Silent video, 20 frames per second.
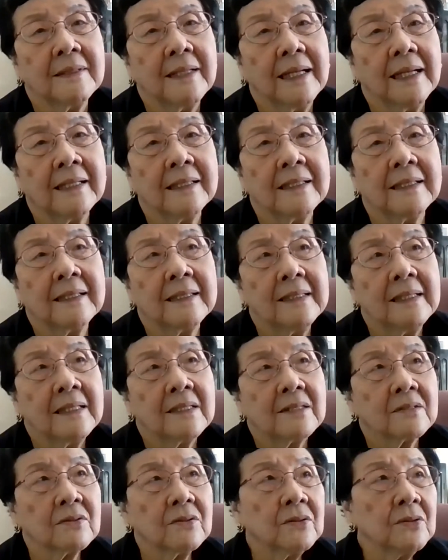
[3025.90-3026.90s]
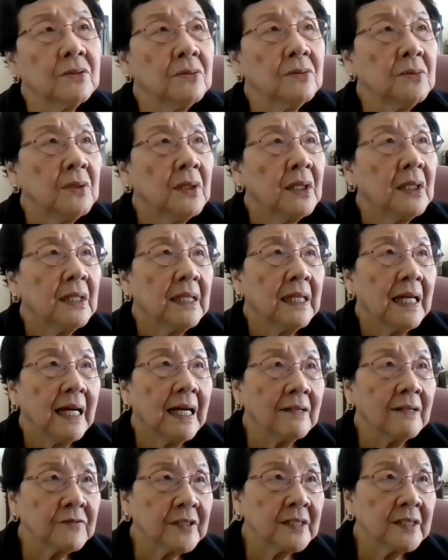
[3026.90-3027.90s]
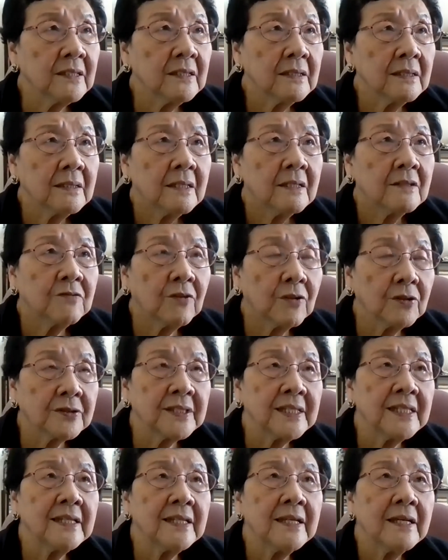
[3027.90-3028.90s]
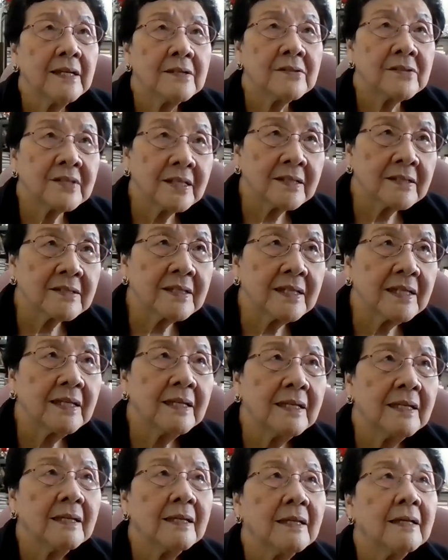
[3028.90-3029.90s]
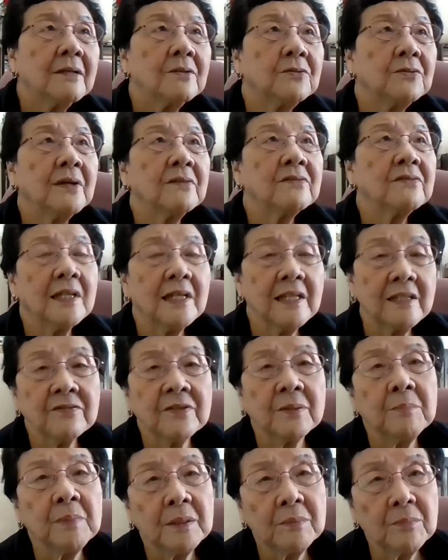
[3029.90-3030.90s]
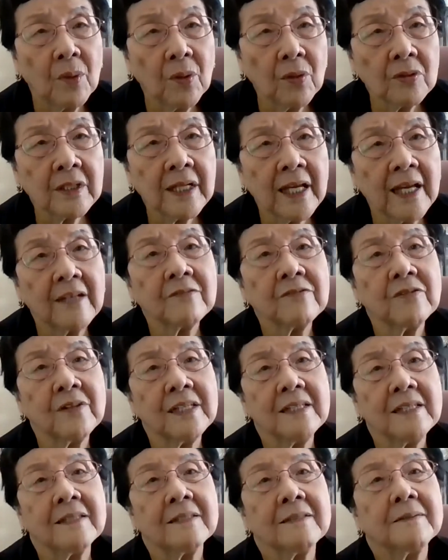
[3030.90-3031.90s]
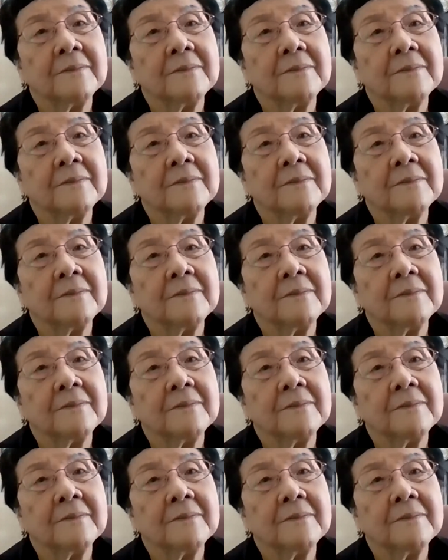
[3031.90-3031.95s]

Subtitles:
Uh, so after 40, 60, we have to live a bit more carefully.